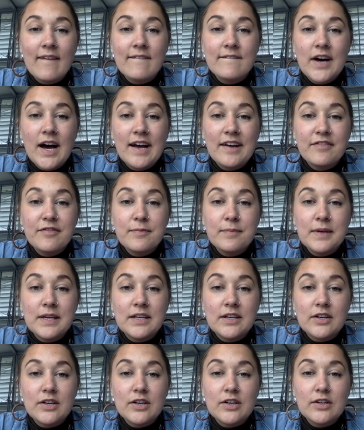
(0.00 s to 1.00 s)

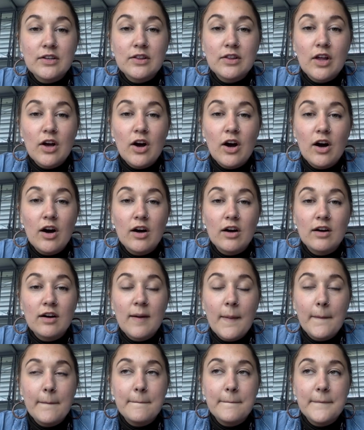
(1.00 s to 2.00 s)
5-meter long
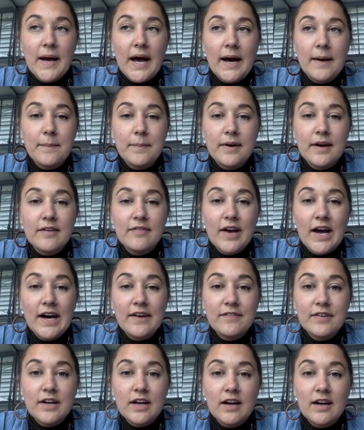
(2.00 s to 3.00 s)
map of
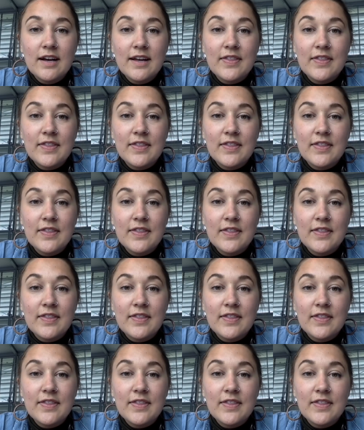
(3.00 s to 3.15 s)
Africa,